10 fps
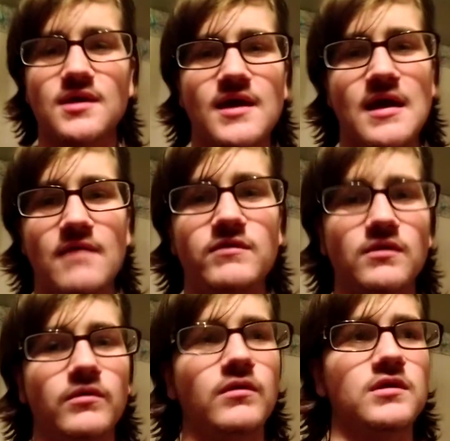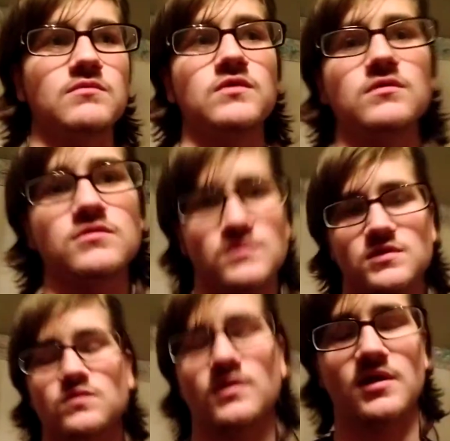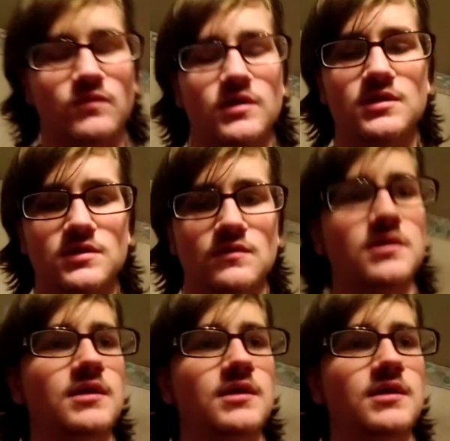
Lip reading: a heavy load on computers, which is why I wanted to do it.